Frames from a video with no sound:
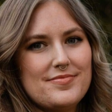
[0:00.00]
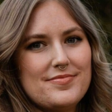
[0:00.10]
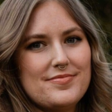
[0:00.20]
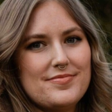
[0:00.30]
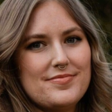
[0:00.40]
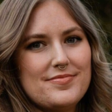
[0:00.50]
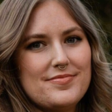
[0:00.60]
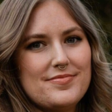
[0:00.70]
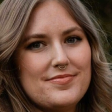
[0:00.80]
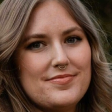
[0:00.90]

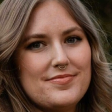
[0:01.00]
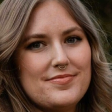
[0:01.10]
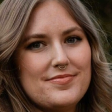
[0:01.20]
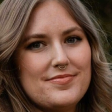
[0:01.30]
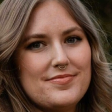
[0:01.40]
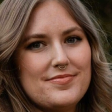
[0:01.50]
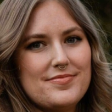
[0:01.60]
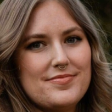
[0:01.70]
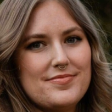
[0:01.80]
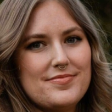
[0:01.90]

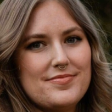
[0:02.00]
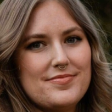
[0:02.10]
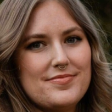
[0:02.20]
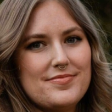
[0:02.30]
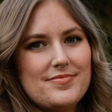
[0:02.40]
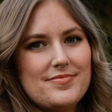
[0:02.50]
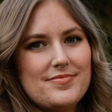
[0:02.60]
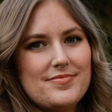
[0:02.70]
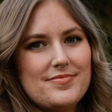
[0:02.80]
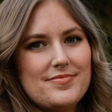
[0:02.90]

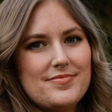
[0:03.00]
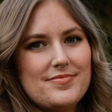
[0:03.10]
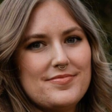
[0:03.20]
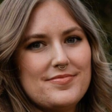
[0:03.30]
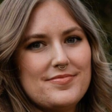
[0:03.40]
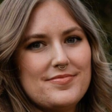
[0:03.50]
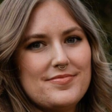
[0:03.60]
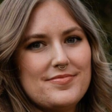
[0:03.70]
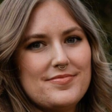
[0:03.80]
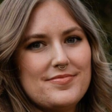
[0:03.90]

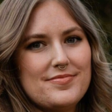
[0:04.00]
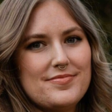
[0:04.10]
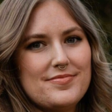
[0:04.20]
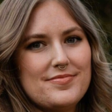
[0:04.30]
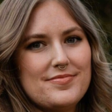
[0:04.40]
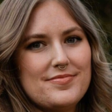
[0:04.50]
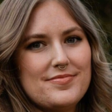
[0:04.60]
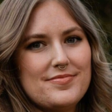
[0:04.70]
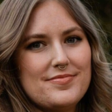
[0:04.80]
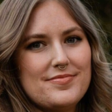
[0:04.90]

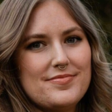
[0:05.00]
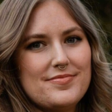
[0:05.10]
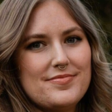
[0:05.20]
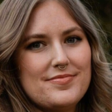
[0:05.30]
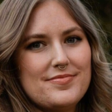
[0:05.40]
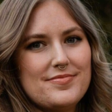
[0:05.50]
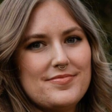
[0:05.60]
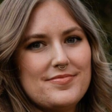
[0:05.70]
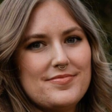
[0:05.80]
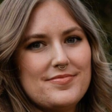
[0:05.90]

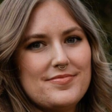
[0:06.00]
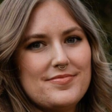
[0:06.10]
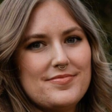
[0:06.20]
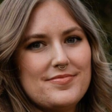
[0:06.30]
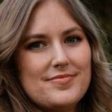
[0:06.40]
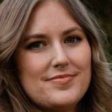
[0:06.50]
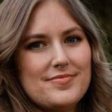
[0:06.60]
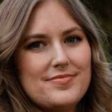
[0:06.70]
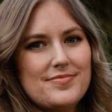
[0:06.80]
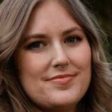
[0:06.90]

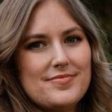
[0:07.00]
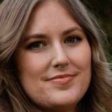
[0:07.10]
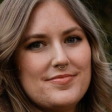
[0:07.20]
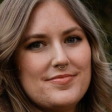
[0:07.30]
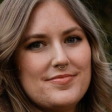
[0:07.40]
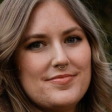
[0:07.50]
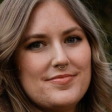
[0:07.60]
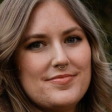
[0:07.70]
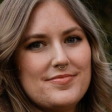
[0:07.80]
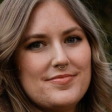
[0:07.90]
This is a still picture; no speech is visible.